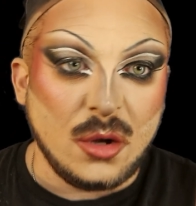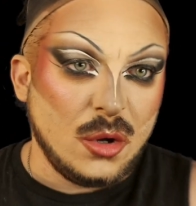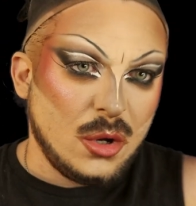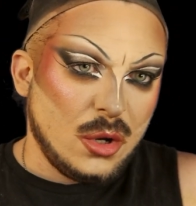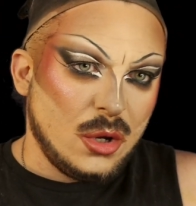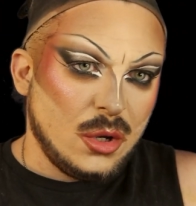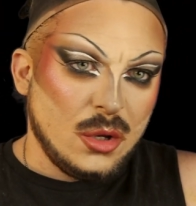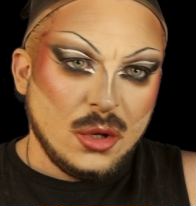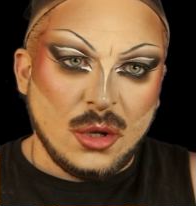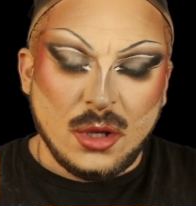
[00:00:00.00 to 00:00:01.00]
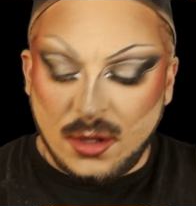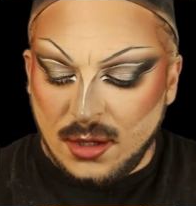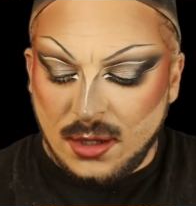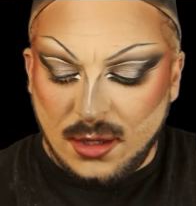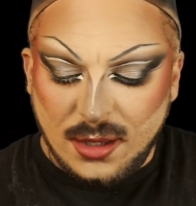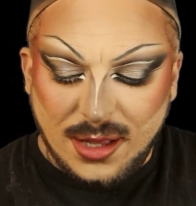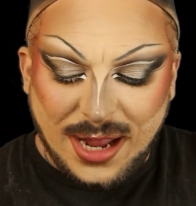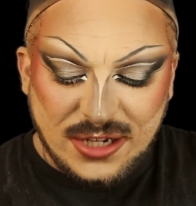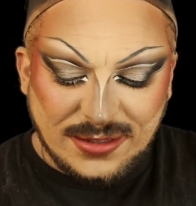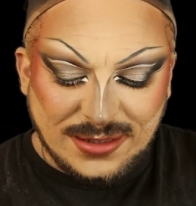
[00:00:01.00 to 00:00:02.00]
Oh,
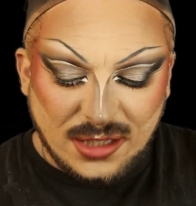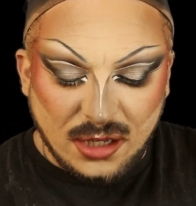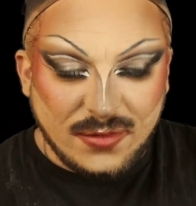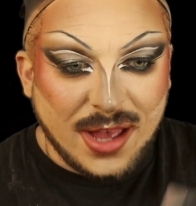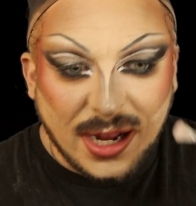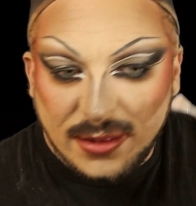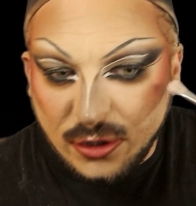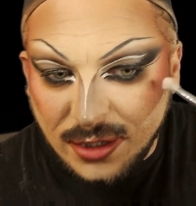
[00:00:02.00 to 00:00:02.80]
I just love highlighter.